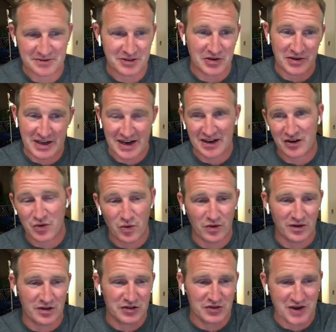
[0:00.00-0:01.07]
So again, a
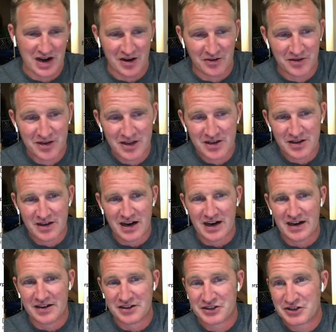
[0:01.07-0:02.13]
corner trowel,
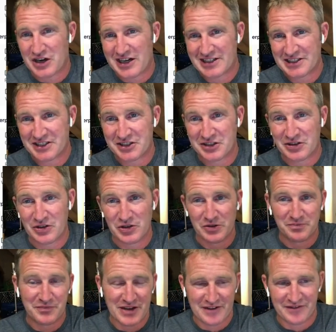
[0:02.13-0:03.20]
uh, a sausage
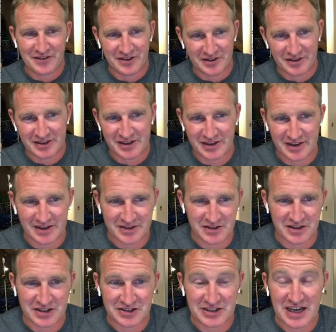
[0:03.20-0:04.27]
tube definitely uh, is
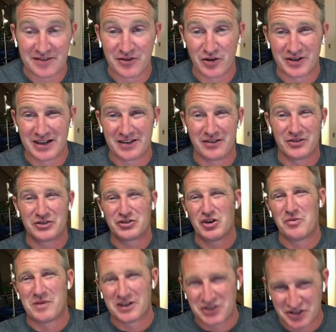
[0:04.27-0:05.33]
going to save you on that. There's
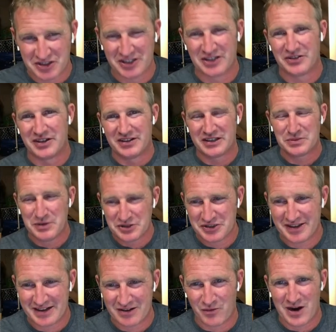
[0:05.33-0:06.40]
so much sealant, especially
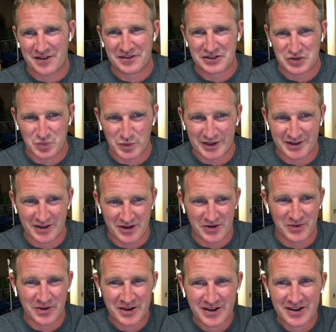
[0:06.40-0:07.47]
like around this
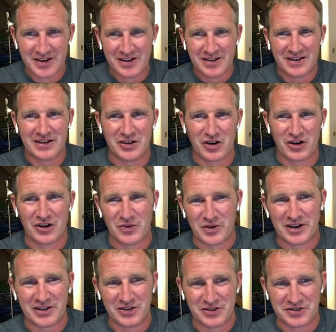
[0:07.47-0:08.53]
window, that you're going to
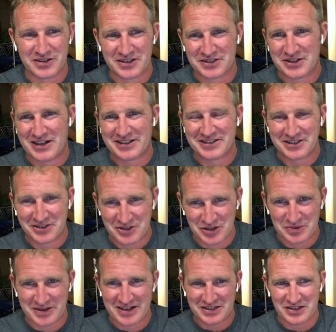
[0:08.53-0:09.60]
want to use the sausage
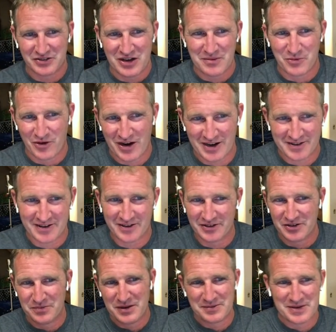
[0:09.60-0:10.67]
tube. It gets you a lot more out there.
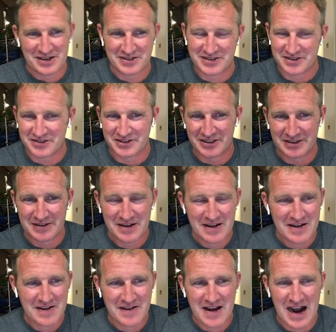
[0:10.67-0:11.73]
You'd be basically
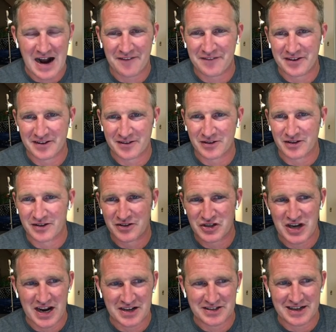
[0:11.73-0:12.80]
having to
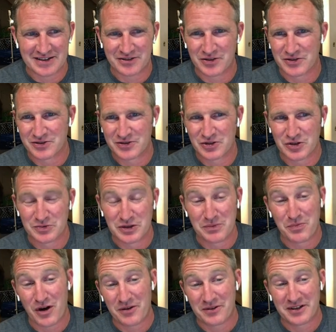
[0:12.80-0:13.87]
change out those tubes. You
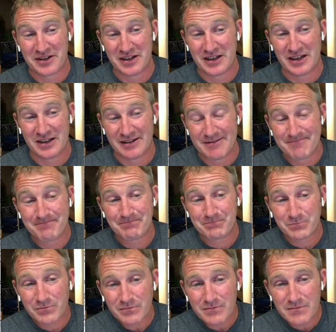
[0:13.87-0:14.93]
probably need,
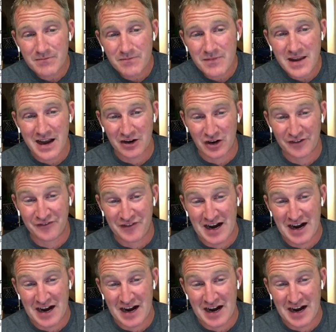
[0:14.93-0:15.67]
I got